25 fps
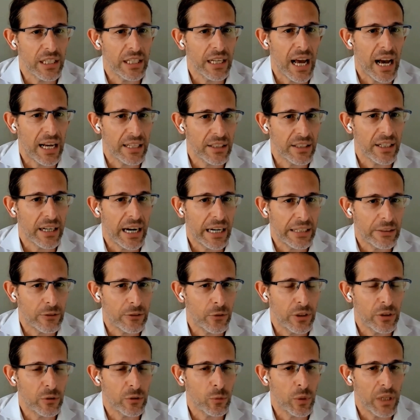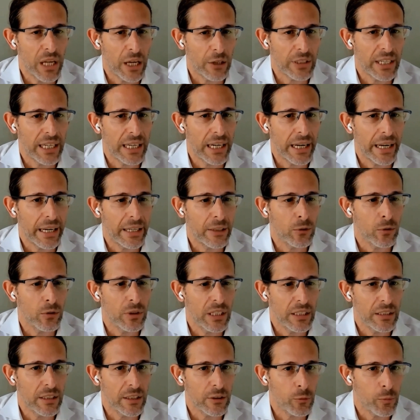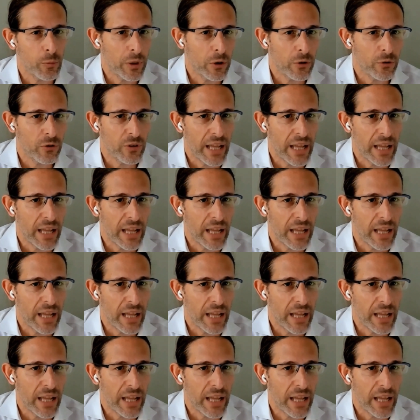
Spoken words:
in other countries without getting into details because